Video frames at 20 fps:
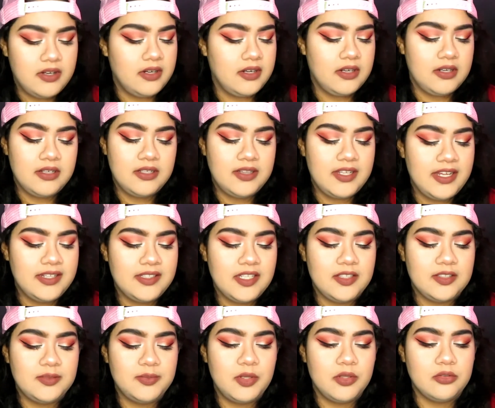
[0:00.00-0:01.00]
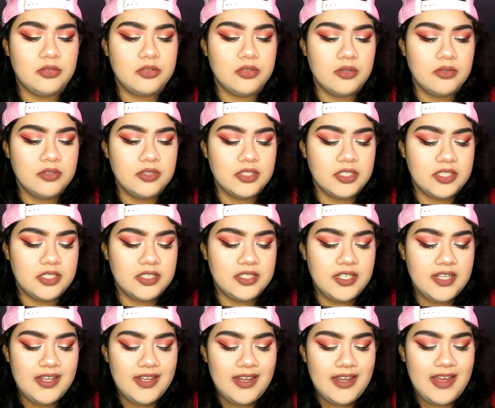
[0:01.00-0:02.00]
Oh, like they smell so
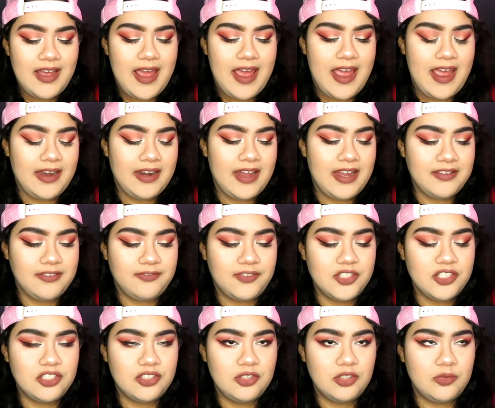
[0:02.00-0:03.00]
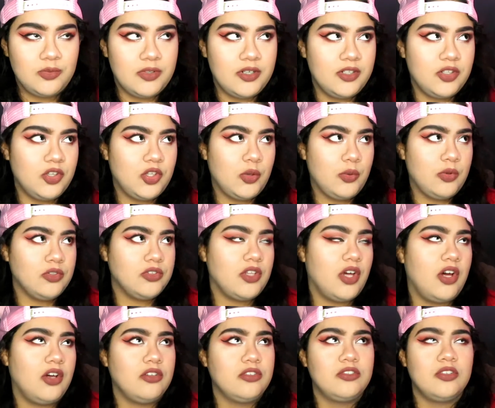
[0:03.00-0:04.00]
good. And I finished this one. There was
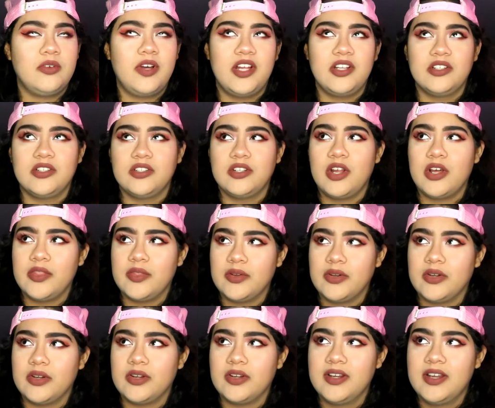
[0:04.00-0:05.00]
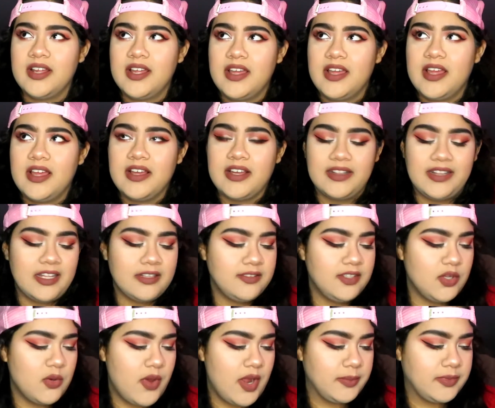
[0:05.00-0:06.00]
also another
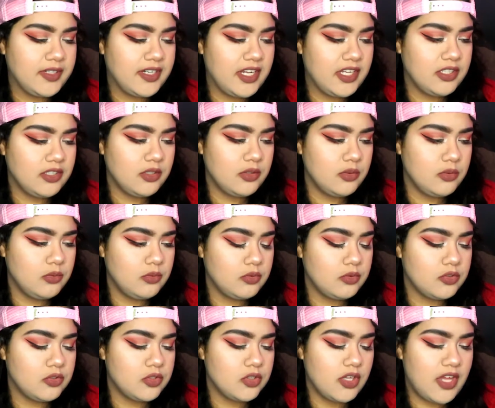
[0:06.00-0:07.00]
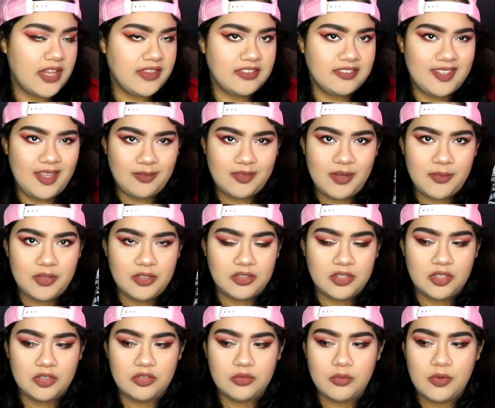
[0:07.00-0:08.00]
cleansing wipe that I used at the same time as
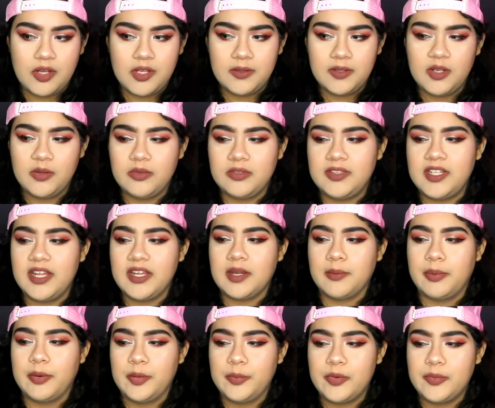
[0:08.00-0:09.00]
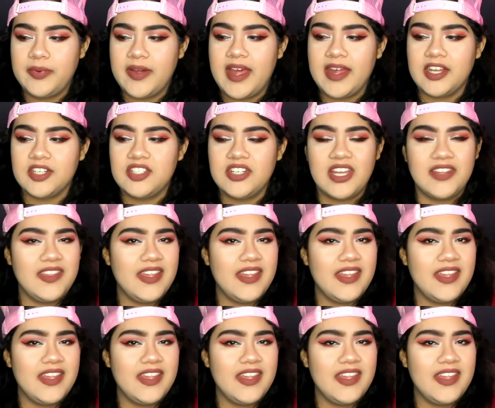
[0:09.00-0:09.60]
this one. It was like a purple packaging.